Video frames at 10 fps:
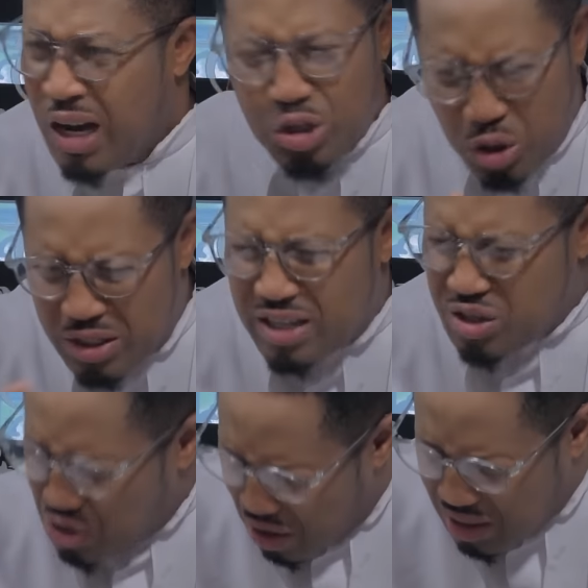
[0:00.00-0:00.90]
Are you sure
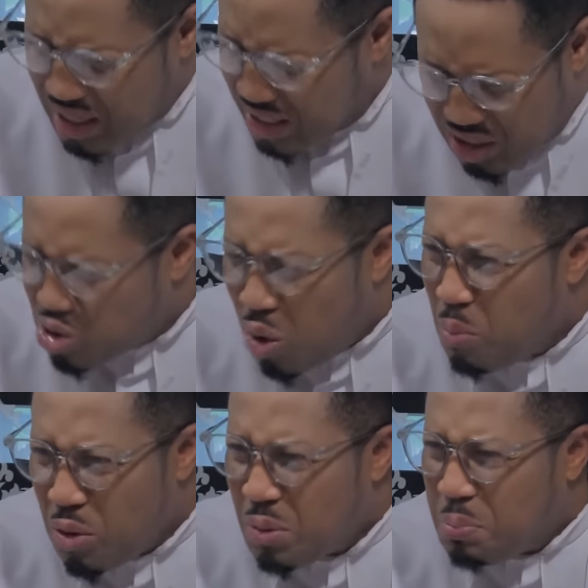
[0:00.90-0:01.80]
there's nothing
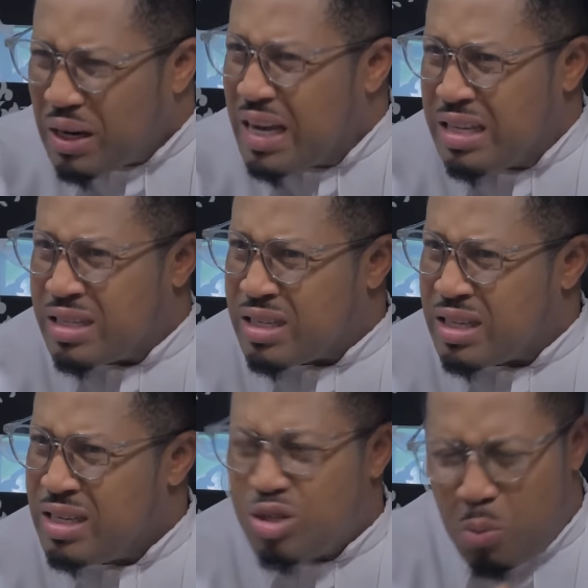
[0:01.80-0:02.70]
some other
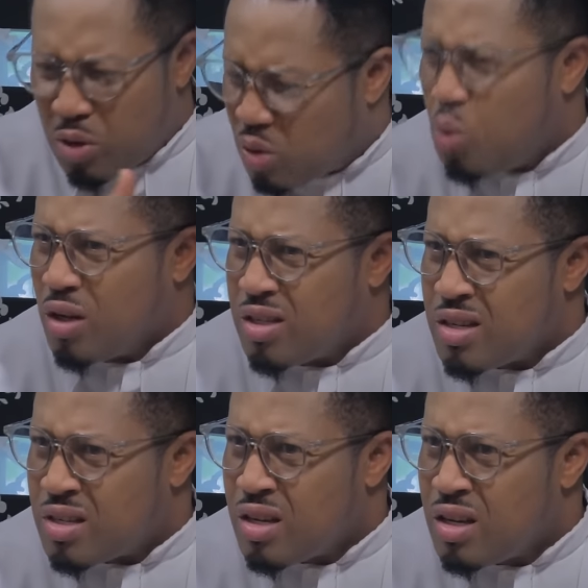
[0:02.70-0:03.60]
place, in some other
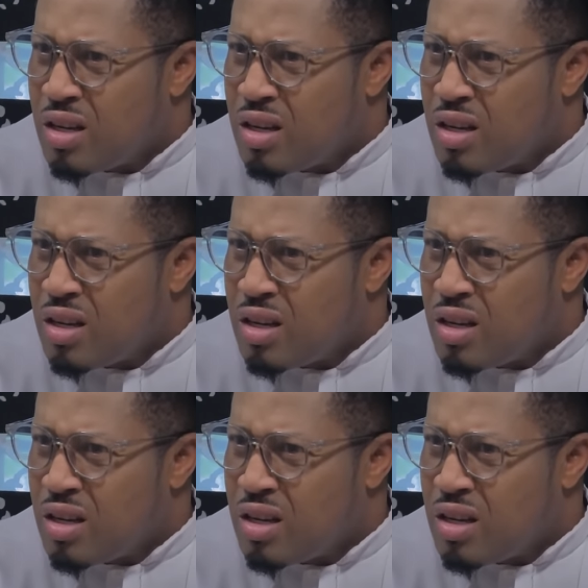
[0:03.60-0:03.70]
quarters?